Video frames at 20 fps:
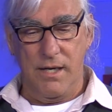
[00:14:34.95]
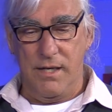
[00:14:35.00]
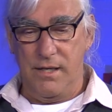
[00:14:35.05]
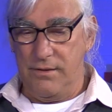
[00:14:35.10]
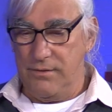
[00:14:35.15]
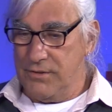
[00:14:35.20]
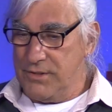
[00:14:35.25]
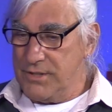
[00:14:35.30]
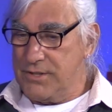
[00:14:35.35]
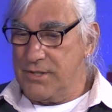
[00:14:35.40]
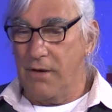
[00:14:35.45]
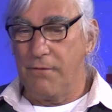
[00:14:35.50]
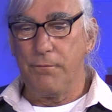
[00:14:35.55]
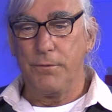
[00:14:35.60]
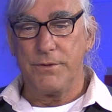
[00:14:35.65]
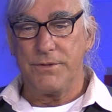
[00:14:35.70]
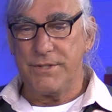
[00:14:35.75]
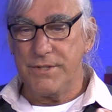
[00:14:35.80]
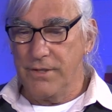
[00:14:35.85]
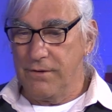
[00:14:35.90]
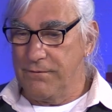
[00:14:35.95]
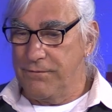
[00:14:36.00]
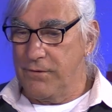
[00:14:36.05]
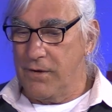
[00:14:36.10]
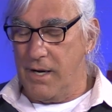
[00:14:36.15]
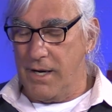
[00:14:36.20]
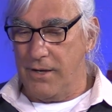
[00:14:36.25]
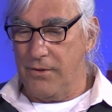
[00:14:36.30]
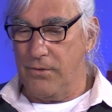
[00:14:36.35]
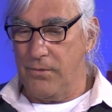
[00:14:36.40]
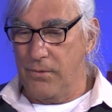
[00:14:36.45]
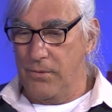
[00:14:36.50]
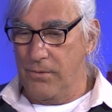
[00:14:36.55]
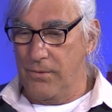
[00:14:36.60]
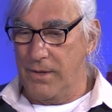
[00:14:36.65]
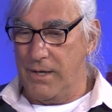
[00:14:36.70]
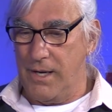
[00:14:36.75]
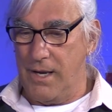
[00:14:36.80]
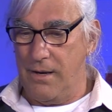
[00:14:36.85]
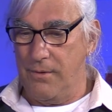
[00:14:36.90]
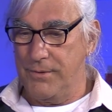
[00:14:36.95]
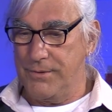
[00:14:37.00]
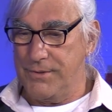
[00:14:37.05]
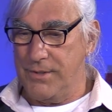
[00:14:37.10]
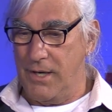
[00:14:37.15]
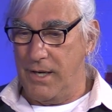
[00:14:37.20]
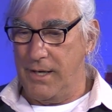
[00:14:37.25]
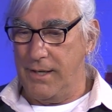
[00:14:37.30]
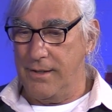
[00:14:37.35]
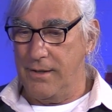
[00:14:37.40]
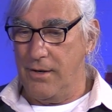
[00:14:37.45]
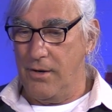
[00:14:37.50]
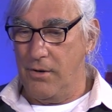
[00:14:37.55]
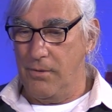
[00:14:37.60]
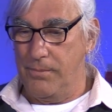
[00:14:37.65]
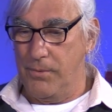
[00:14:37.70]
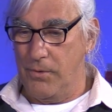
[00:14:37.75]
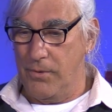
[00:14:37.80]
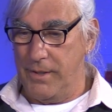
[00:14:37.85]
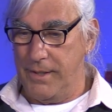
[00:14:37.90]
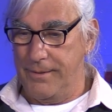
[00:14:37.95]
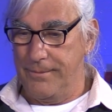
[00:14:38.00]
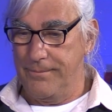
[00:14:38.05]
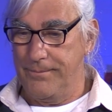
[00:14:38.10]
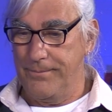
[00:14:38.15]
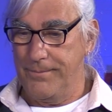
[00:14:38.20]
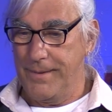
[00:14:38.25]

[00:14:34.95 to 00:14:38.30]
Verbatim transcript: and stuff was still flying through, and I was like, oh boy,